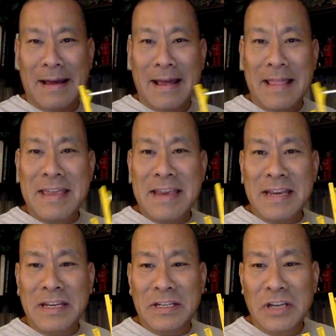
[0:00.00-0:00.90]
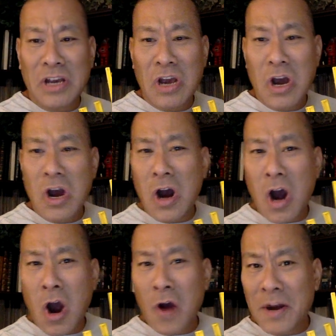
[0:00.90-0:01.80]
These
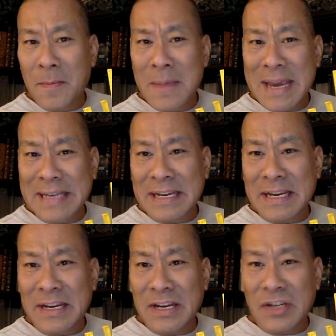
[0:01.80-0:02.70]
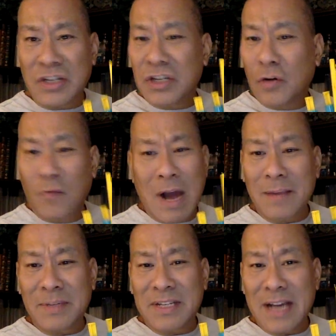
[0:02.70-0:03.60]
are in amazing condition. So
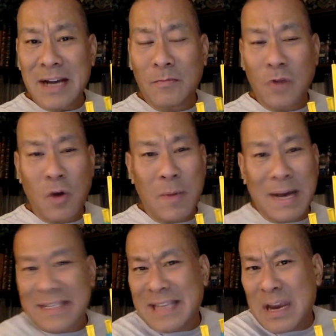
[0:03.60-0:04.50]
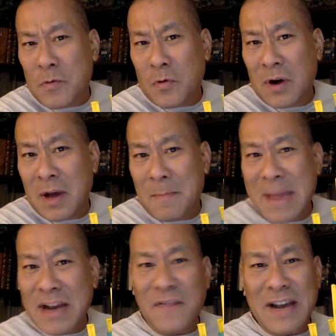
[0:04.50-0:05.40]
Rock'em Sock'em robots, they were
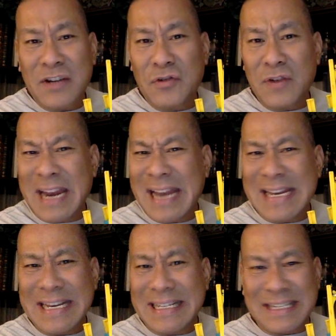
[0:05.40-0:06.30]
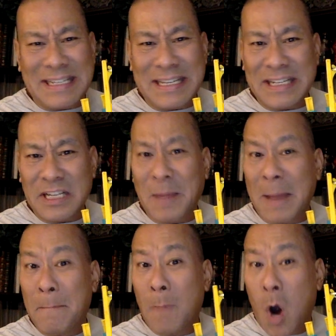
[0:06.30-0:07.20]
manufactured in 1966 by
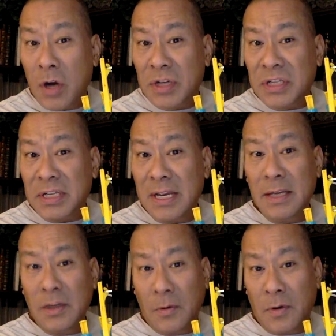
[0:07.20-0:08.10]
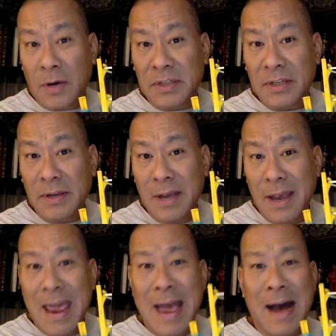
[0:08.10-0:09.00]
Mark's Toys.
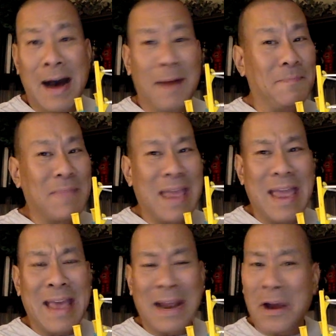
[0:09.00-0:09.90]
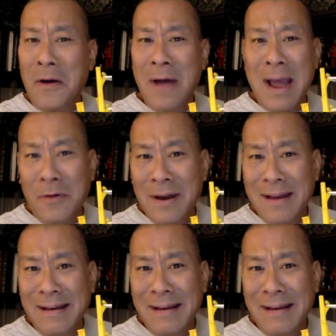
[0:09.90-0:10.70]
And I go, "Howard,